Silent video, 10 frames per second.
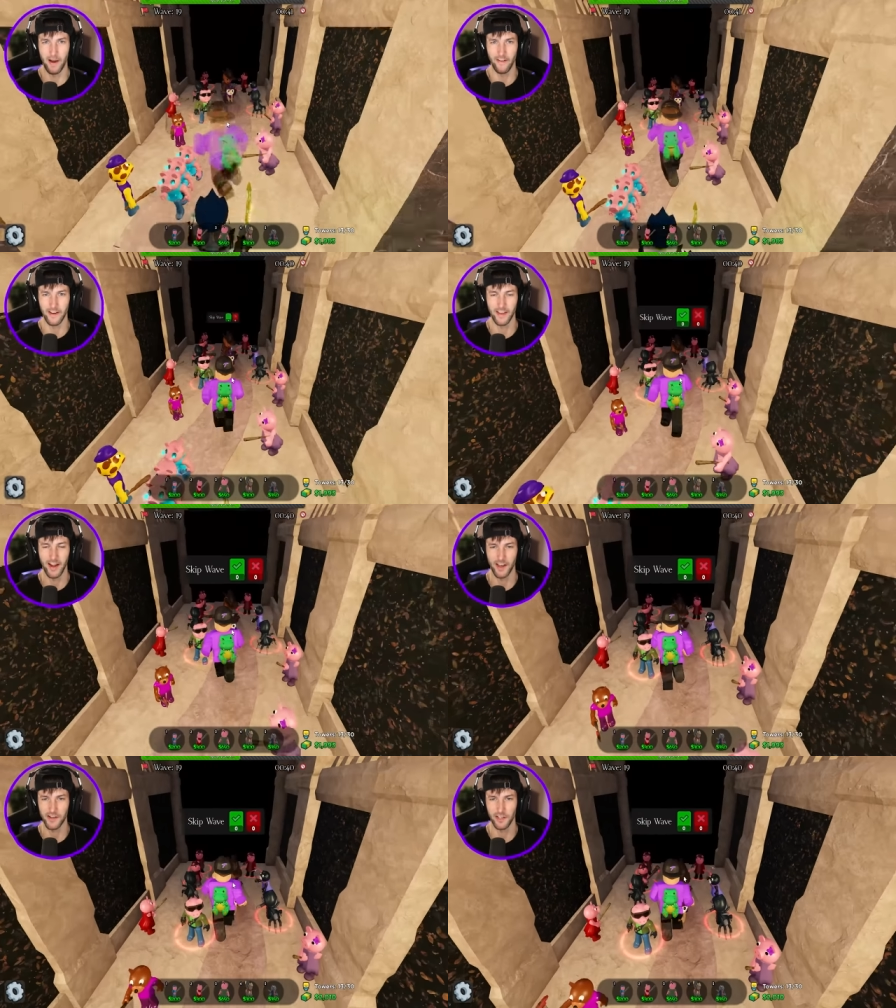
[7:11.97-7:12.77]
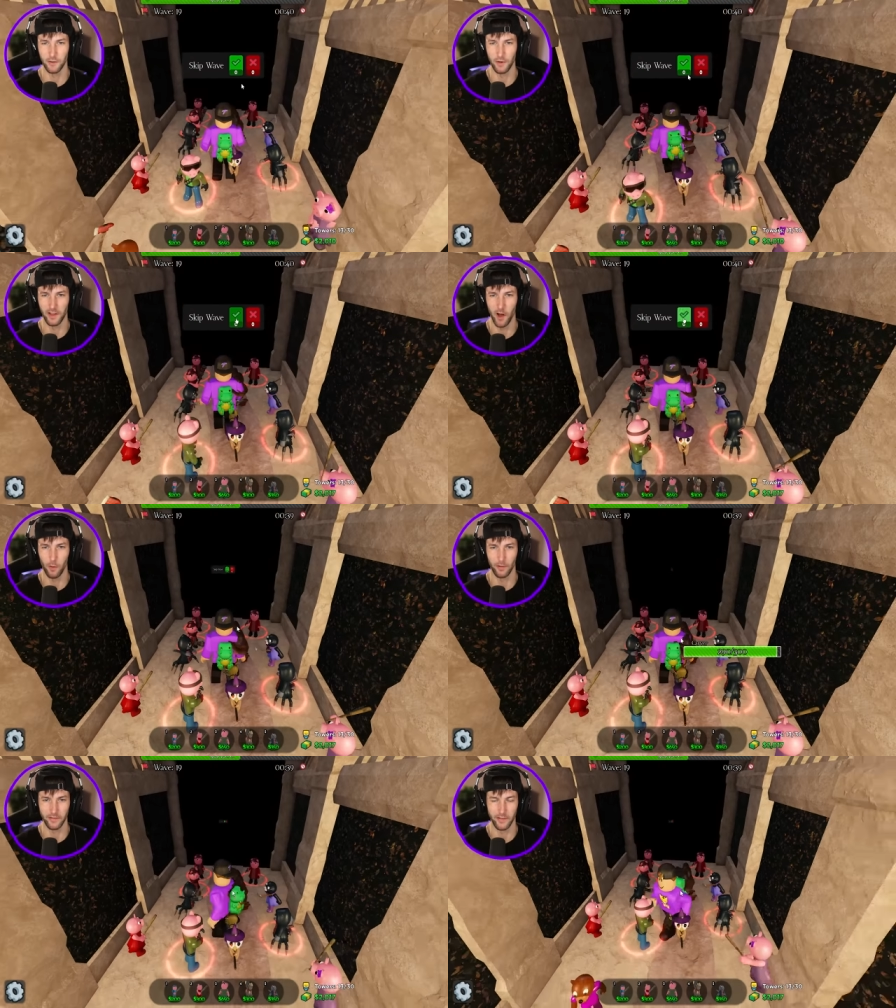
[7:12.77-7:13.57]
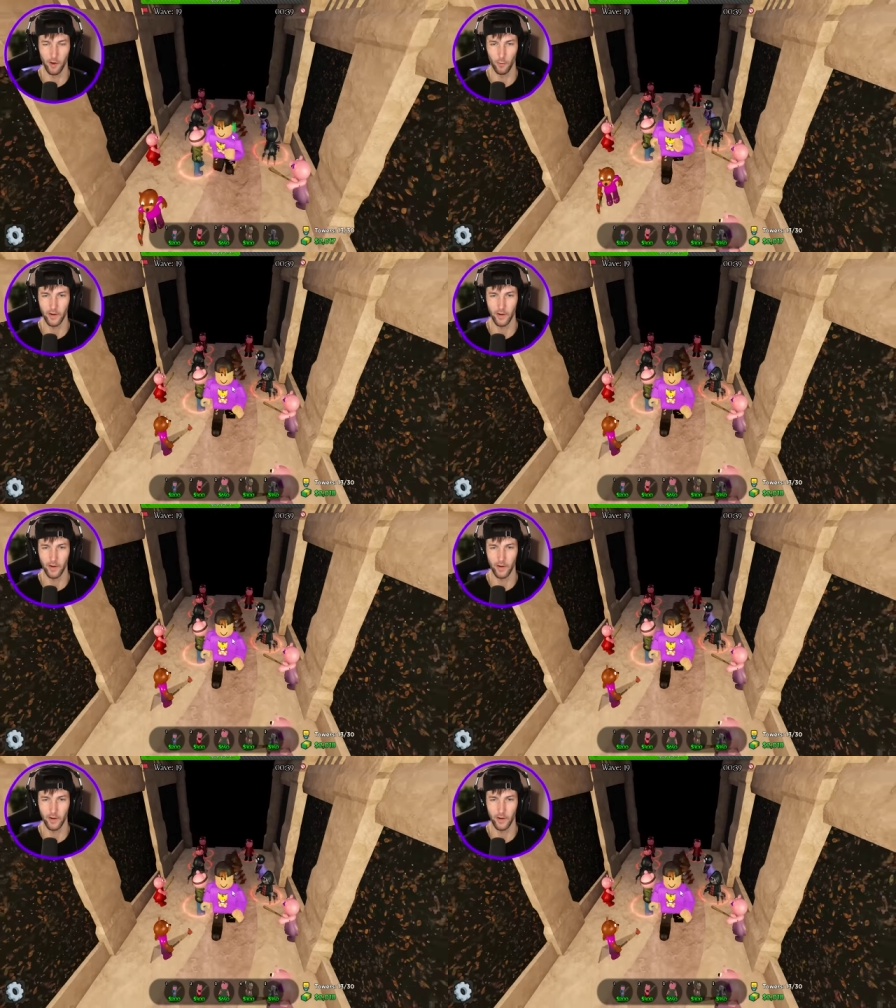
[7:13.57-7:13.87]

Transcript: Barry can actually really help us, though.